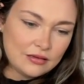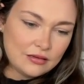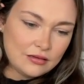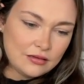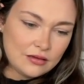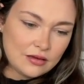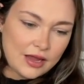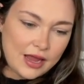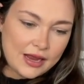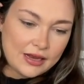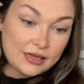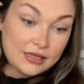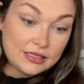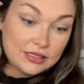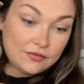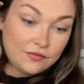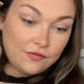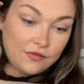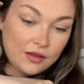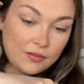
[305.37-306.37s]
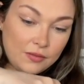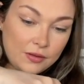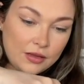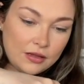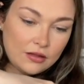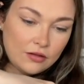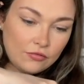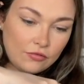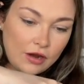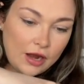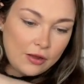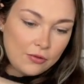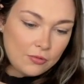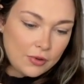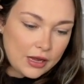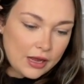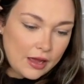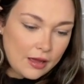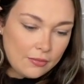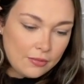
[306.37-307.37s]
okay, let's flip it the right
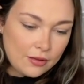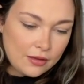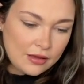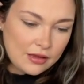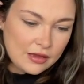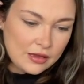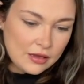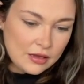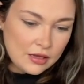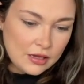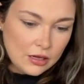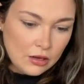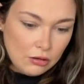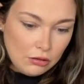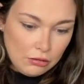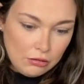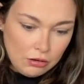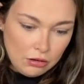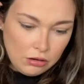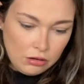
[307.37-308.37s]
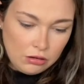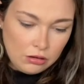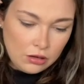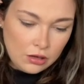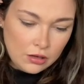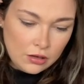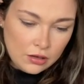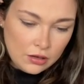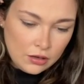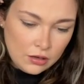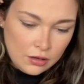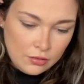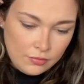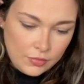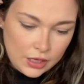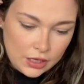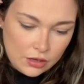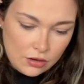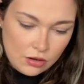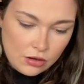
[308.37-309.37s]
way up. Oh
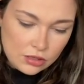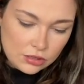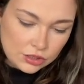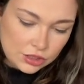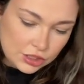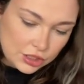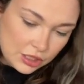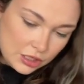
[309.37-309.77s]
my gosh.